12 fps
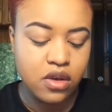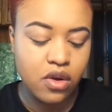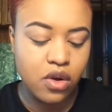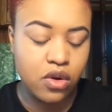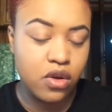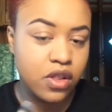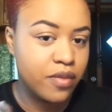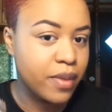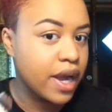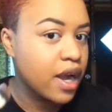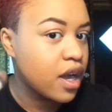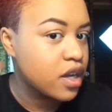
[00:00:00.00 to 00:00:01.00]
on all of my
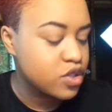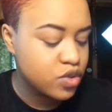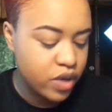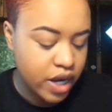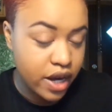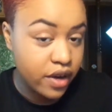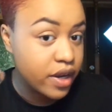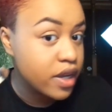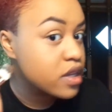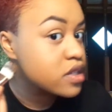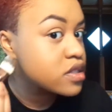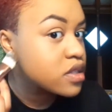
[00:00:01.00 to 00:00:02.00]
contour areas.